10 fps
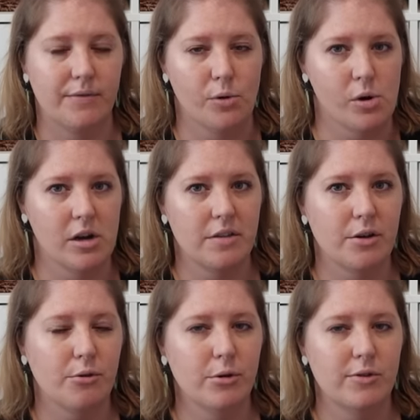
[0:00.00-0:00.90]
For
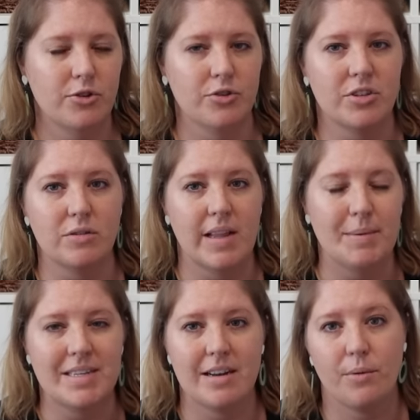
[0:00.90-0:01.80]
the cruise, you're still
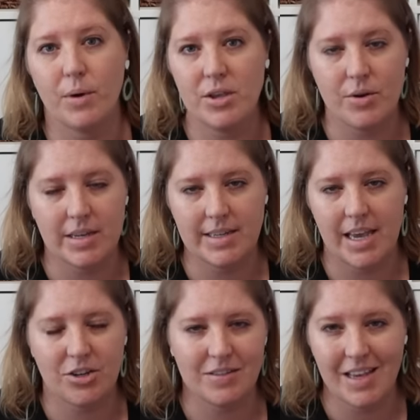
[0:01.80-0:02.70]
limited on what you can
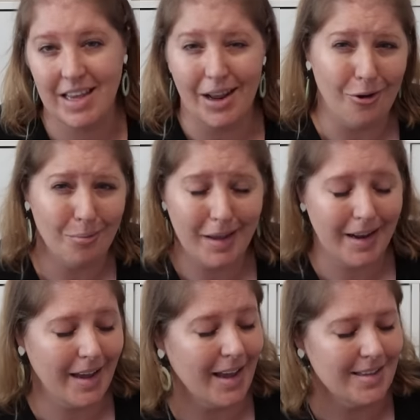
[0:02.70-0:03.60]
take, just like an
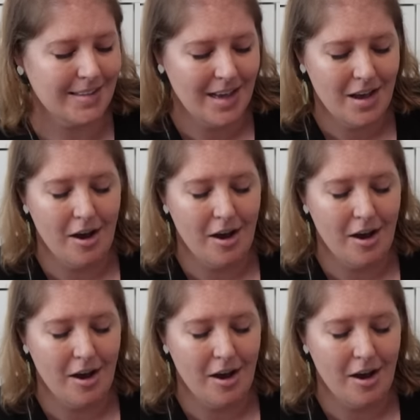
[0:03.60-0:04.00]
airplane, I guess,